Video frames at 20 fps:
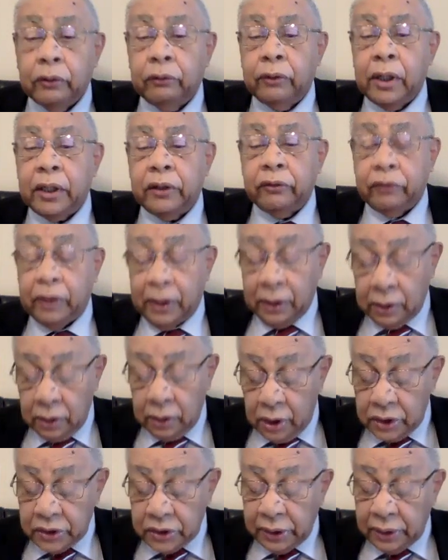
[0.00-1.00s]
rhetoric,
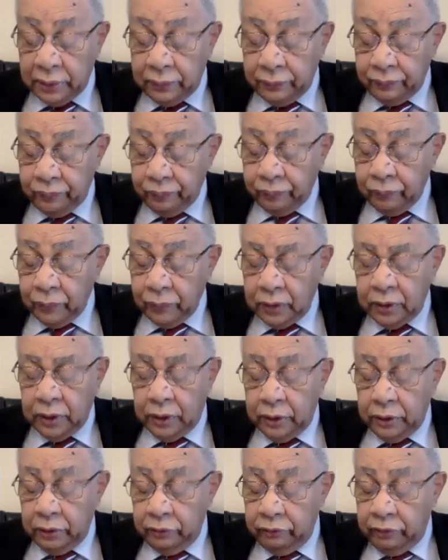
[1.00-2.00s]
logic,
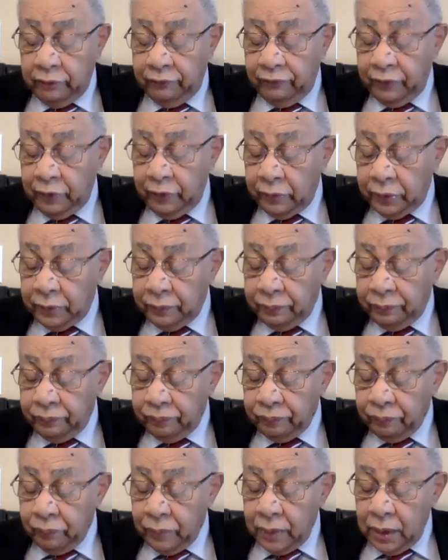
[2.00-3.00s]
the trivium,
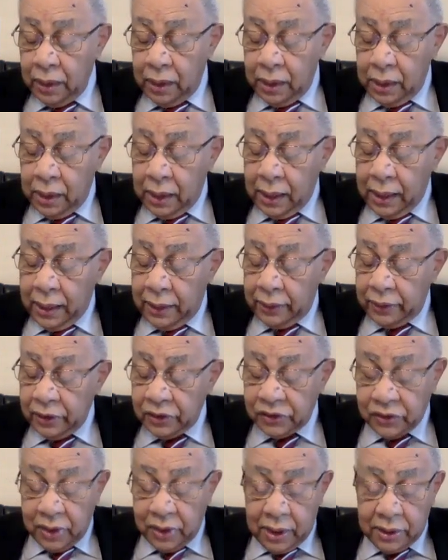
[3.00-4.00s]
and the
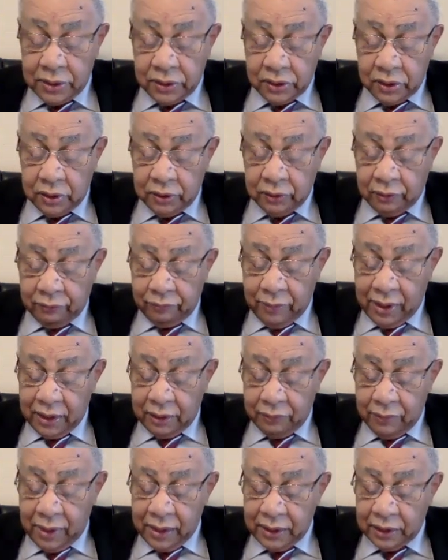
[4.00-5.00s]
sciences of
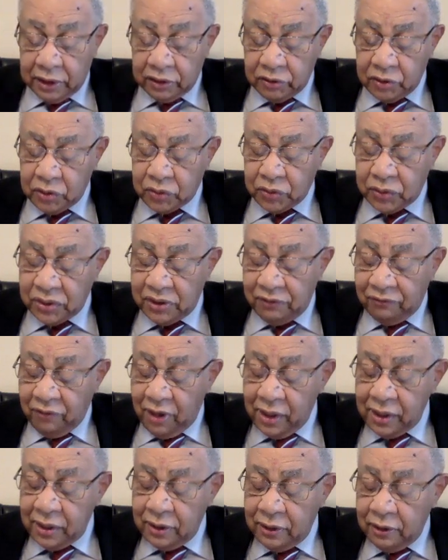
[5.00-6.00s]
mathematics, which was
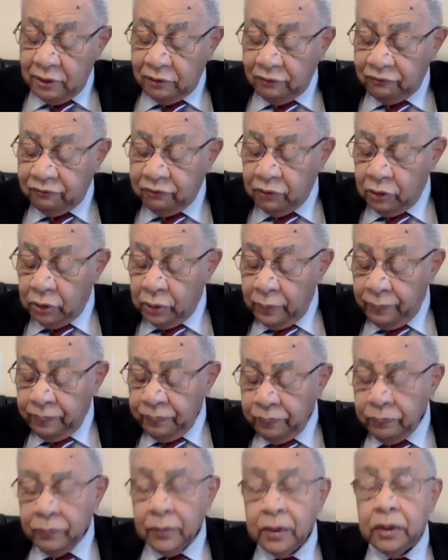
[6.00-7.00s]
divided into 4,
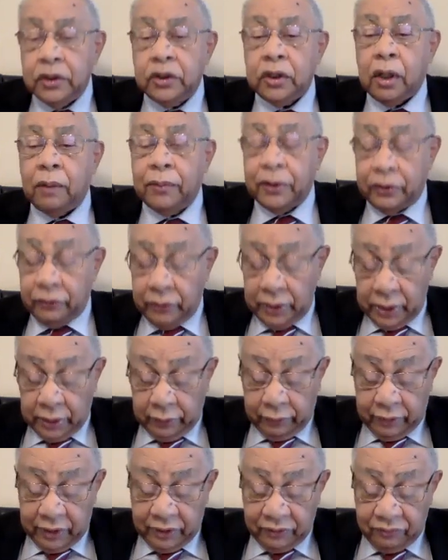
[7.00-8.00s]
geometry,
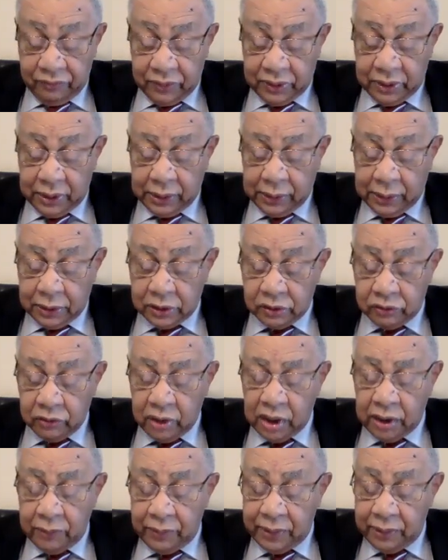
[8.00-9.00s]
arithmetic,
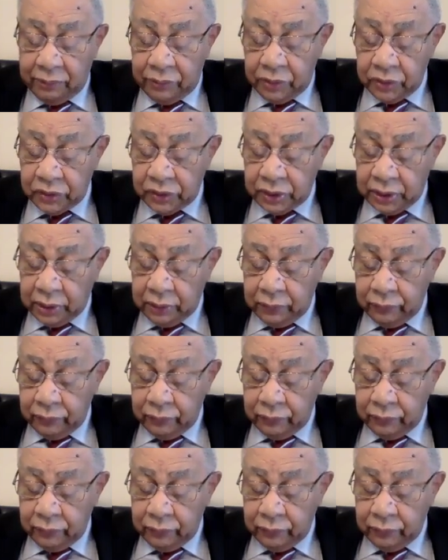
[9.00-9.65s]
astronomy, and music,